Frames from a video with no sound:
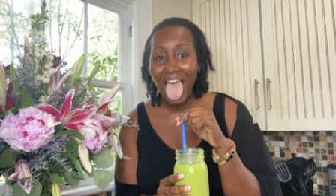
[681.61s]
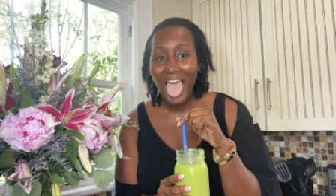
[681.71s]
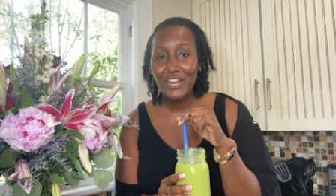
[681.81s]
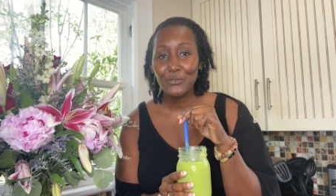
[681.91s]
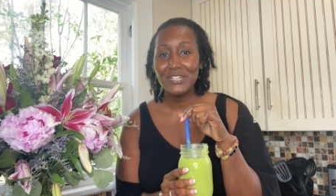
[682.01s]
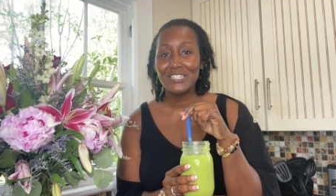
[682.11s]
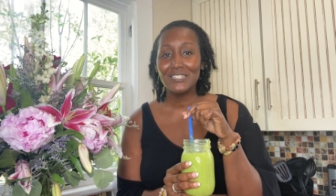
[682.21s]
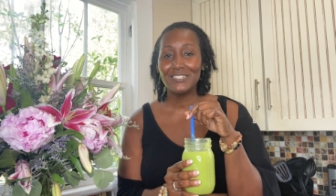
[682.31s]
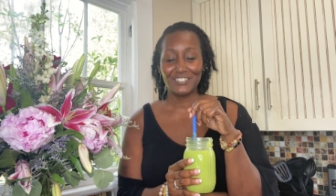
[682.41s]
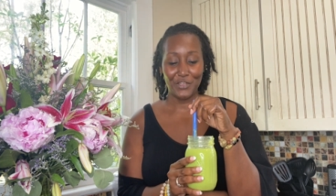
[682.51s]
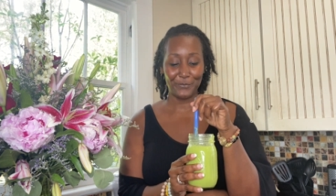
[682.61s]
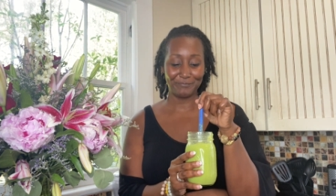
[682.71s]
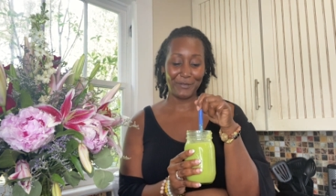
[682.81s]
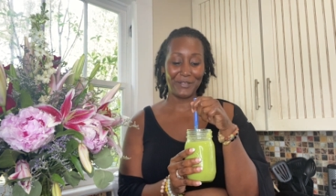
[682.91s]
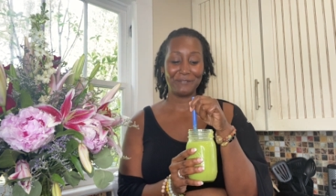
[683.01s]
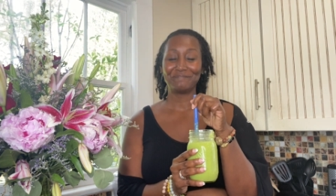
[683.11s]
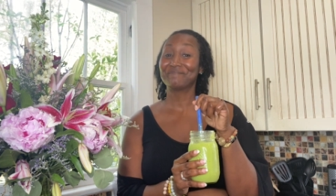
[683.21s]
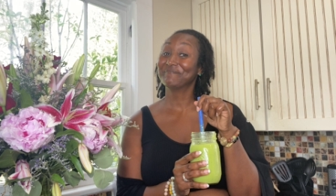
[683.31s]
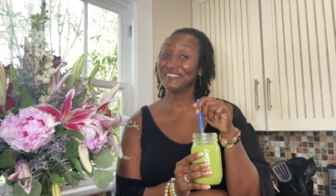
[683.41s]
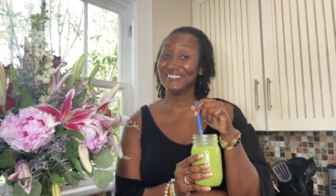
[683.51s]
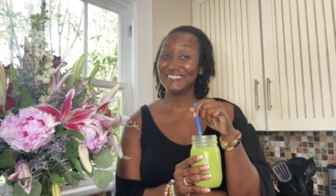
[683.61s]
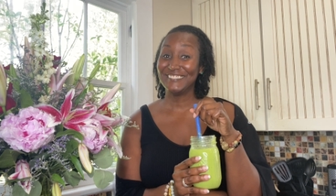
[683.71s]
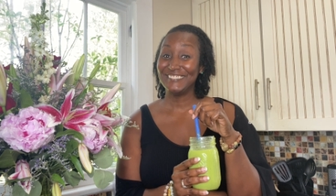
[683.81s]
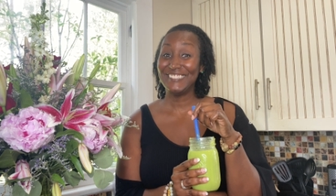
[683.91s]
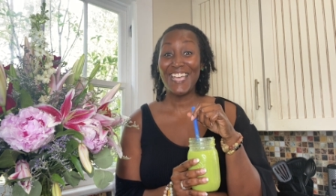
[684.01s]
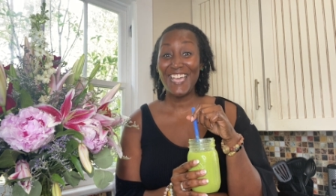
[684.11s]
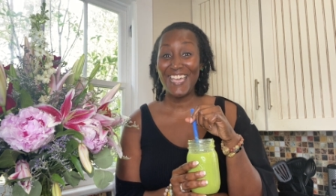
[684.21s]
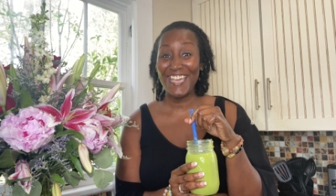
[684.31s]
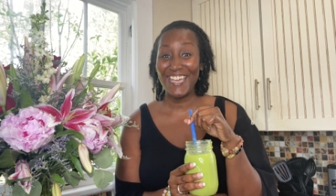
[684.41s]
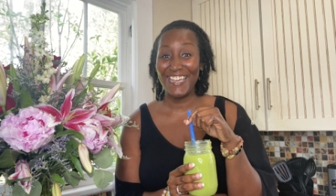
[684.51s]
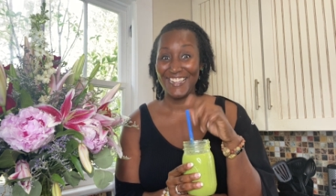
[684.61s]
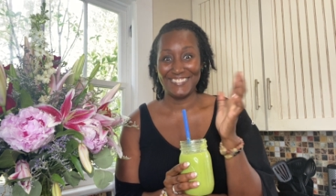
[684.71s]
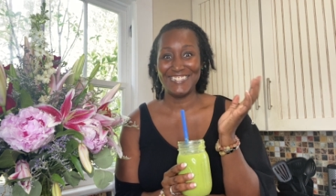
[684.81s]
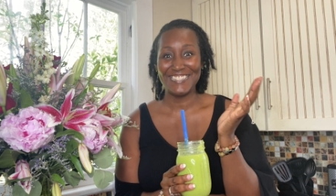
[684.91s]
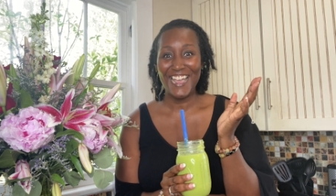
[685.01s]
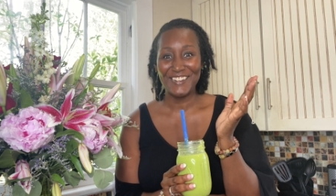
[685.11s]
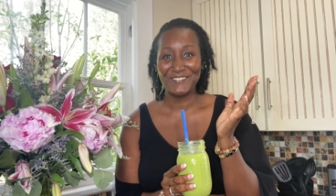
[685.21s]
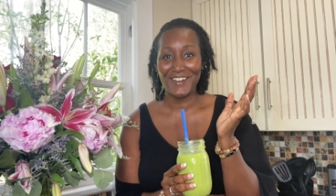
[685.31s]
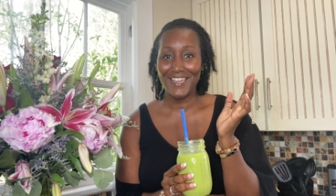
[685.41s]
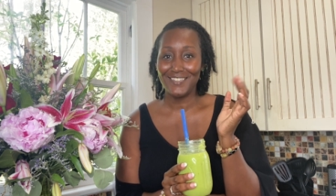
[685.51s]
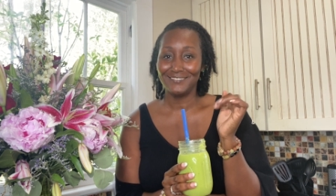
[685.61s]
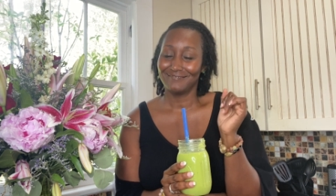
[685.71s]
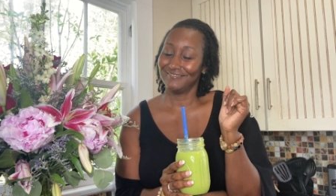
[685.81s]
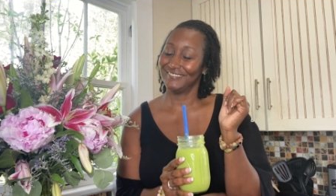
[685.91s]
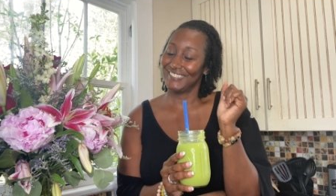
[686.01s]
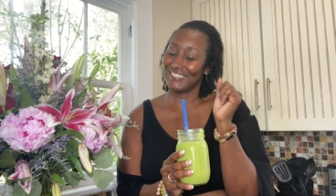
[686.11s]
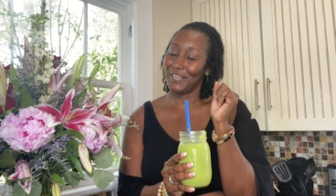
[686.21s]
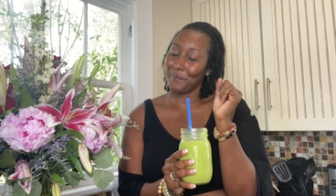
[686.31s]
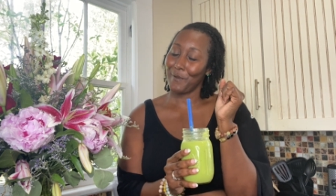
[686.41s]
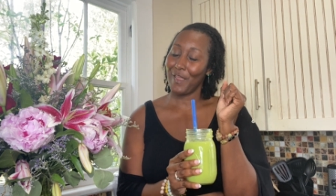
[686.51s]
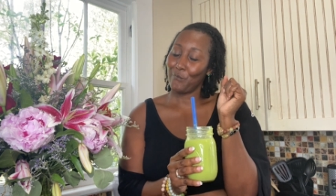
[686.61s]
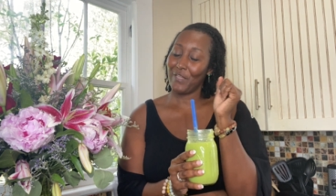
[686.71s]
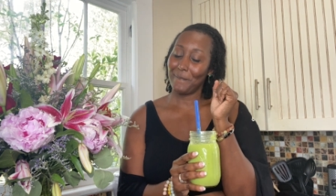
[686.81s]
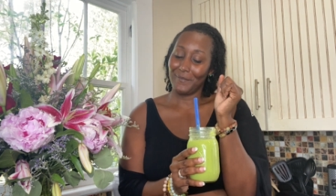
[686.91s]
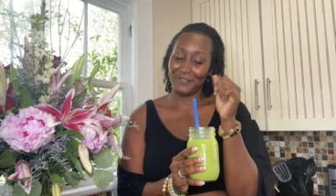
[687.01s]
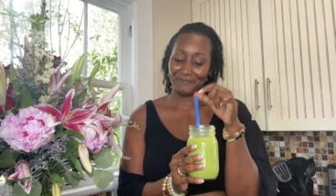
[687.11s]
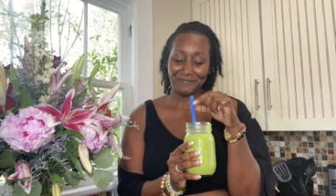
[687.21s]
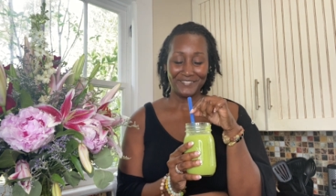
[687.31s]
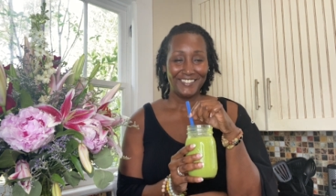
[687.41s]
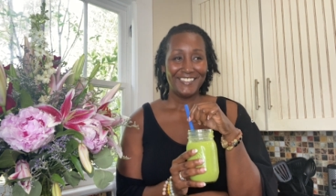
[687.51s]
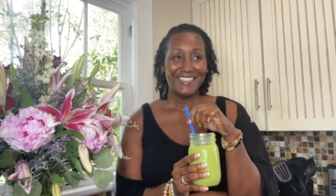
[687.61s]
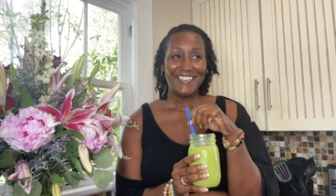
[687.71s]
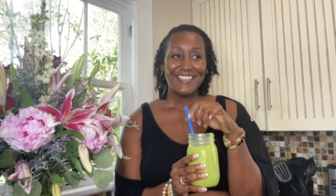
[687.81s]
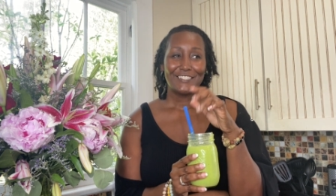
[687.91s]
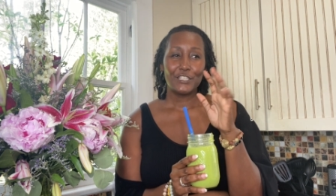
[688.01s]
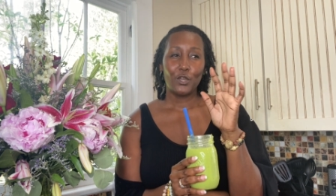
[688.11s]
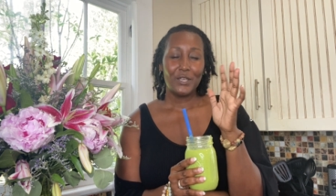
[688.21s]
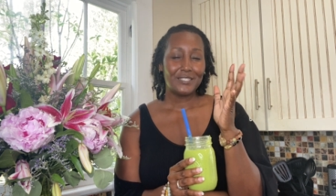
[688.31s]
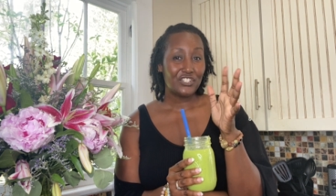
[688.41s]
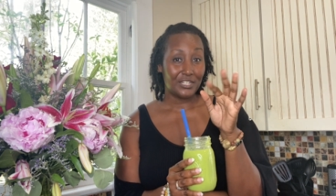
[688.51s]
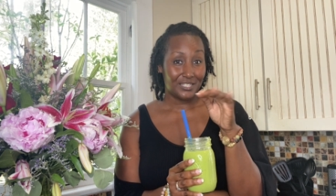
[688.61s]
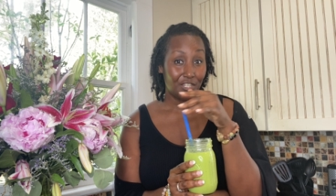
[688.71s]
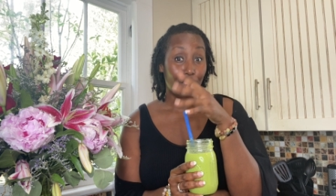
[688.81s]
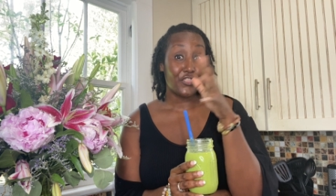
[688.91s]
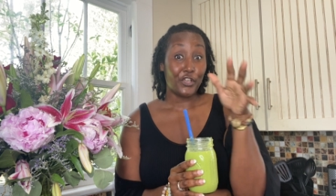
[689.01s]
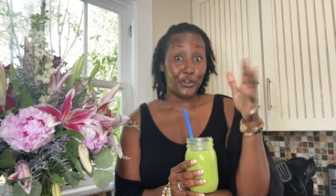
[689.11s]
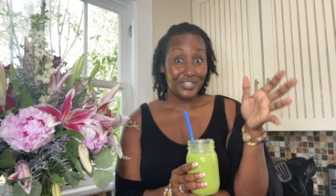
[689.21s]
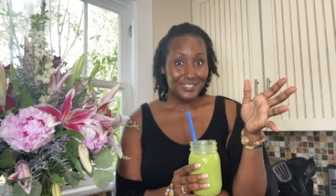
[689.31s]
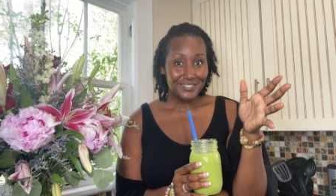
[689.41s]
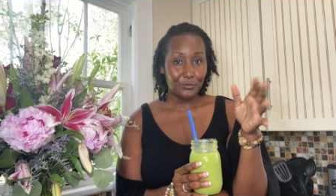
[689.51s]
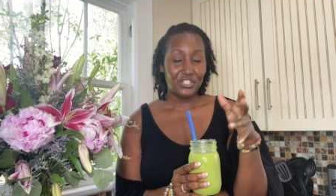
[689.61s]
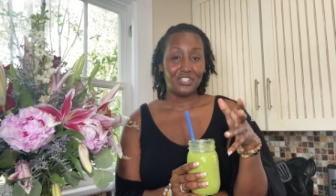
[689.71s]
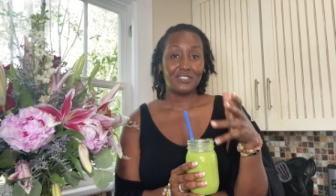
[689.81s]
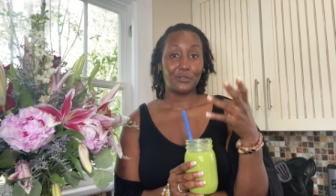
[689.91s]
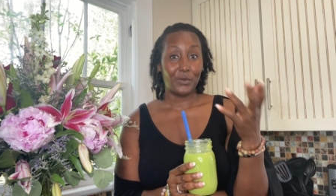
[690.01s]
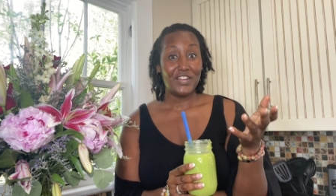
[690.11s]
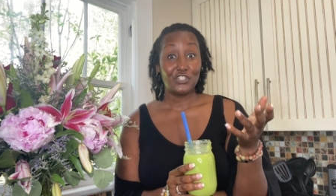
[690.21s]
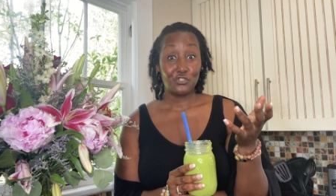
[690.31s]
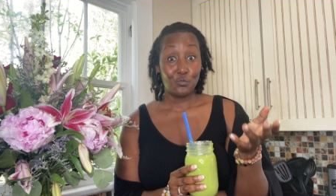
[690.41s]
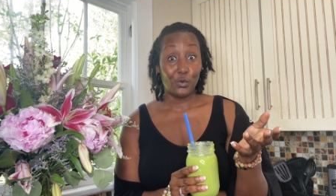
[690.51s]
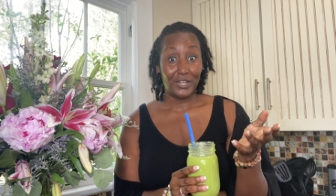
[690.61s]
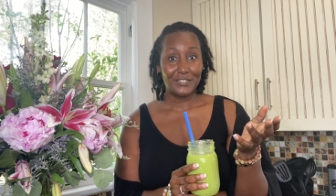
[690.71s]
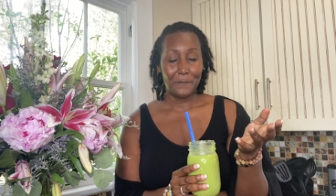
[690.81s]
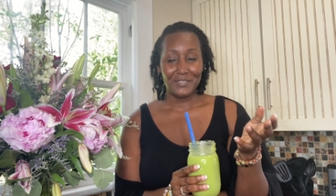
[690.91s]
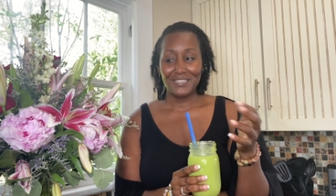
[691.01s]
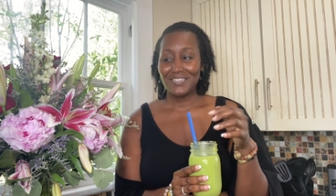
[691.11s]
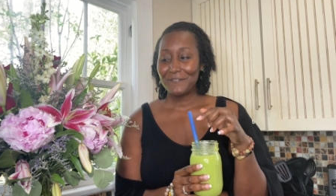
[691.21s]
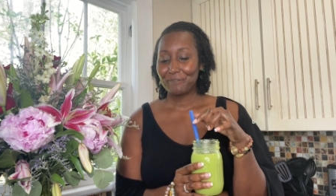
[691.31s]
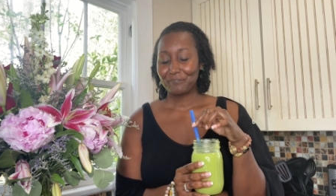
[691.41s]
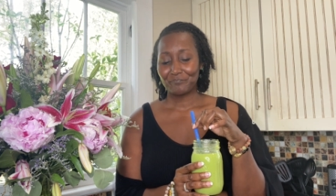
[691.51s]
green tongue? No, okay. Yay, that's exciting, right? Celebrate with me. So it's in the 30s, which is the range that you want it to be in.